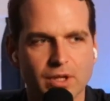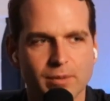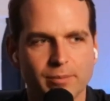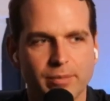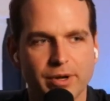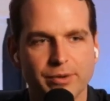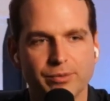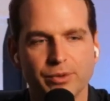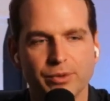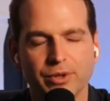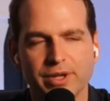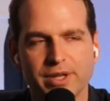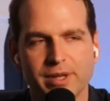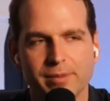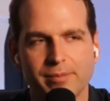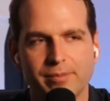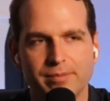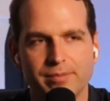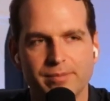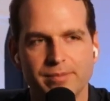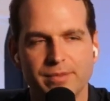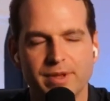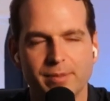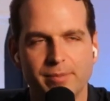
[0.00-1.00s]
But really
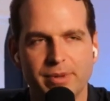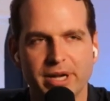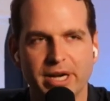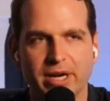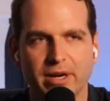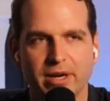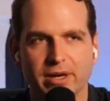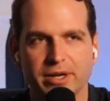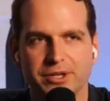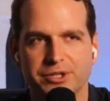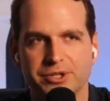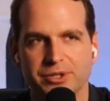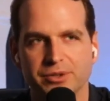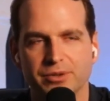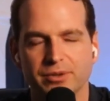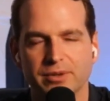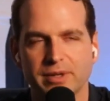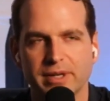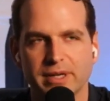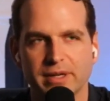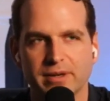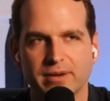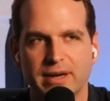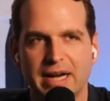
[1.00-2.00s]
the bigger issue
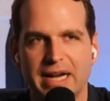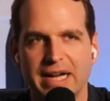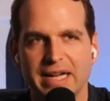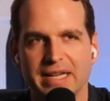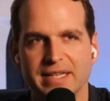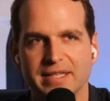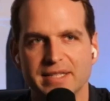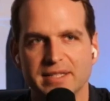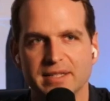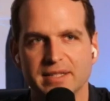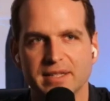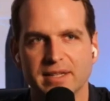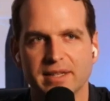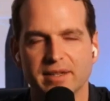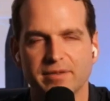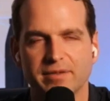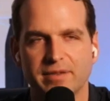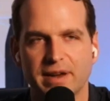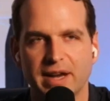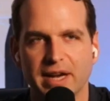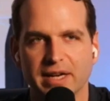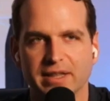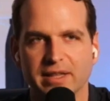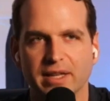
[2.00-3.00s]
lies in the
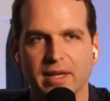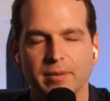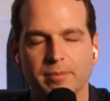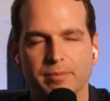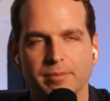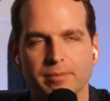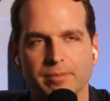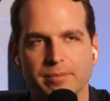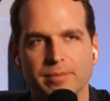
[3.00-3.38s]
fact that